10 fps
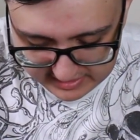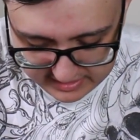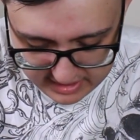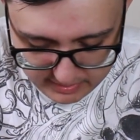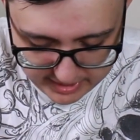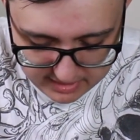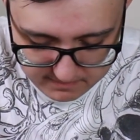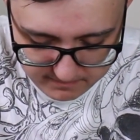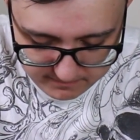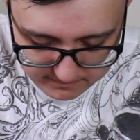There we go.
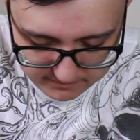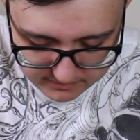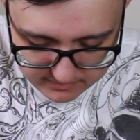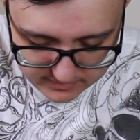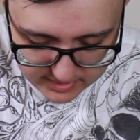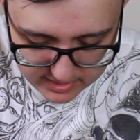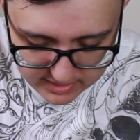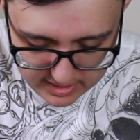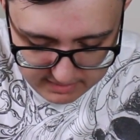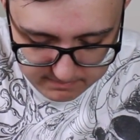
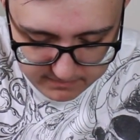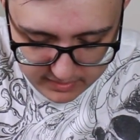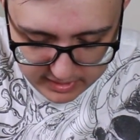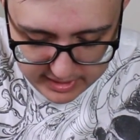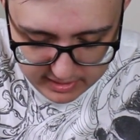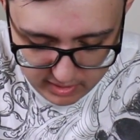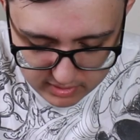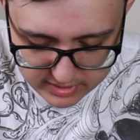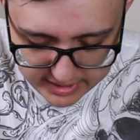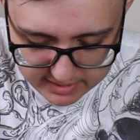A very
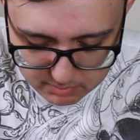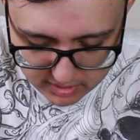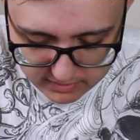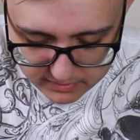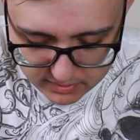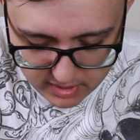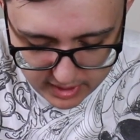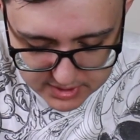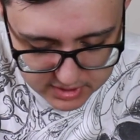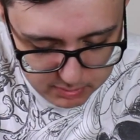hard to get bar fruit.
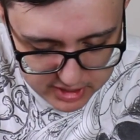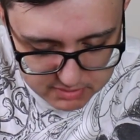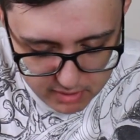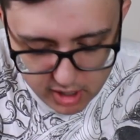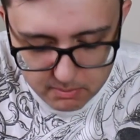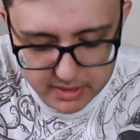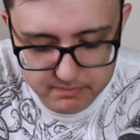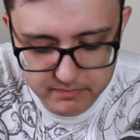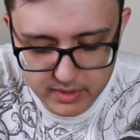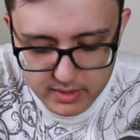Okay, so it's pretty small, but
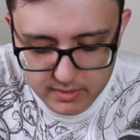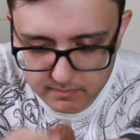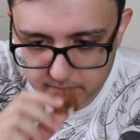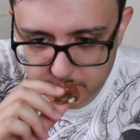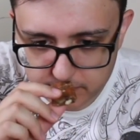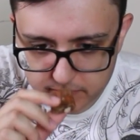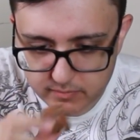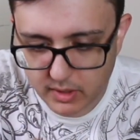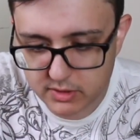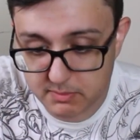
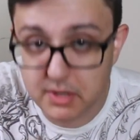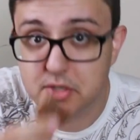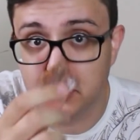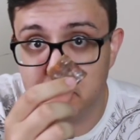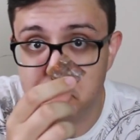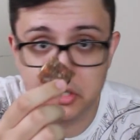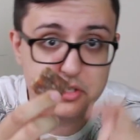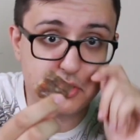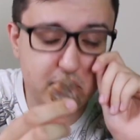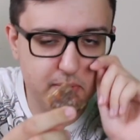smells delicious.
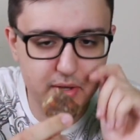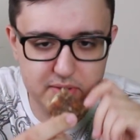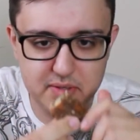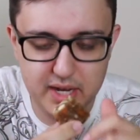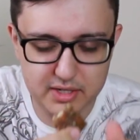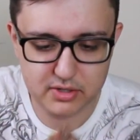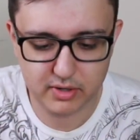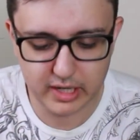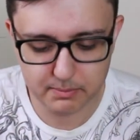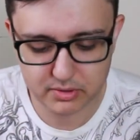Smells like
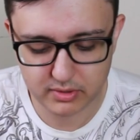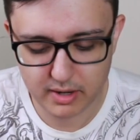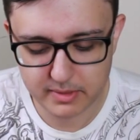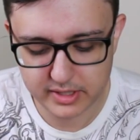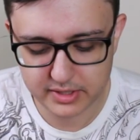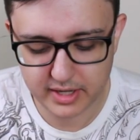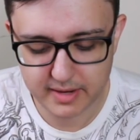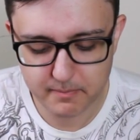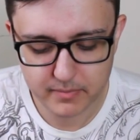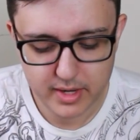straight up strawberries
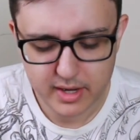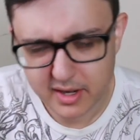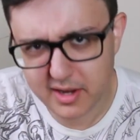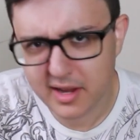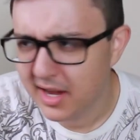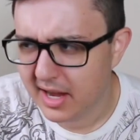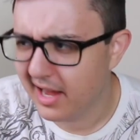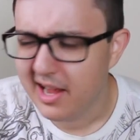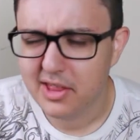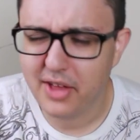again. The
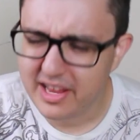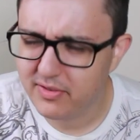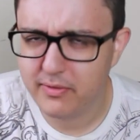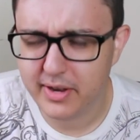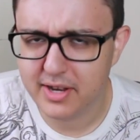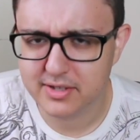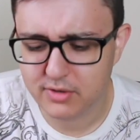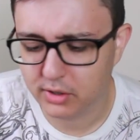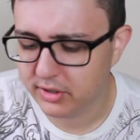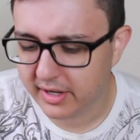last few videos have
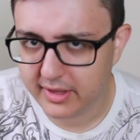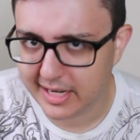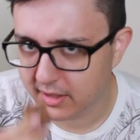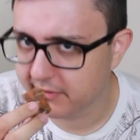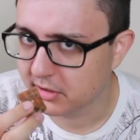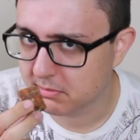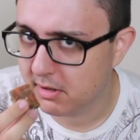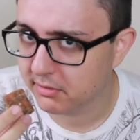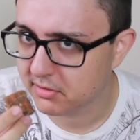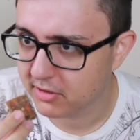told you anything. I love the
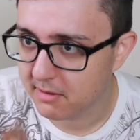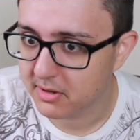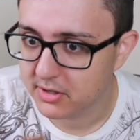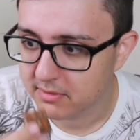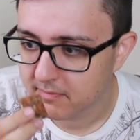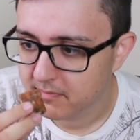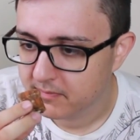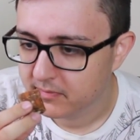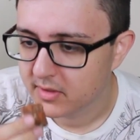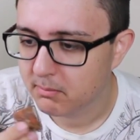smell of strawberries,
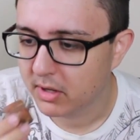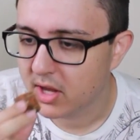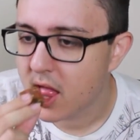but